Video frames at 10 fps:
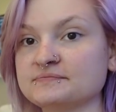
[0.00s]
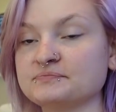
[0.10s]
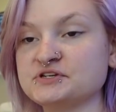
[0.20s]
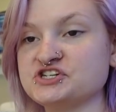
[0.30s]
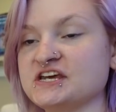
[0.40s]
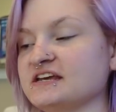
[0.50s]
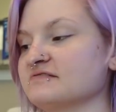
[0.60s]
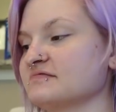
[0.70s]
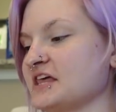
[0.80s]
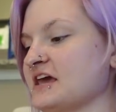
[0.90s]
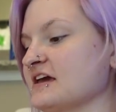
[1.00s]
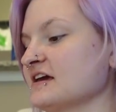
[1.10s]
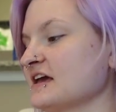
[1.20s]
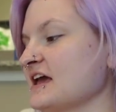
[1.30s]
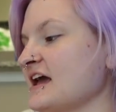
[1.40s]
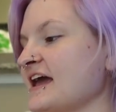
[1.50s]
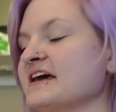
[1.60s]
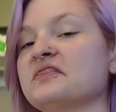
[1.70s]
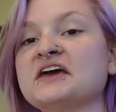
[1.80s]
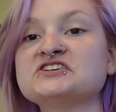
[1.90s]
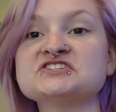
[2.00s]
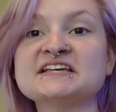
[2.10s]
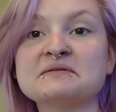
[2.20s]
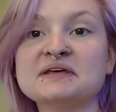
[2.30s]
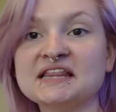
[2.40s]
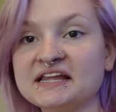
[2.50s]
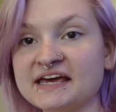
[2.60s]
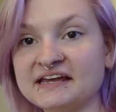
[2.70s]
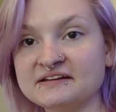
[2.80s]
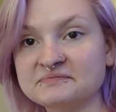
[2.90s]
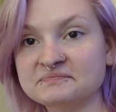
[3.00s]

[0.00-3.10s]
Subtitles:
machine thing, and they just sent me the lid.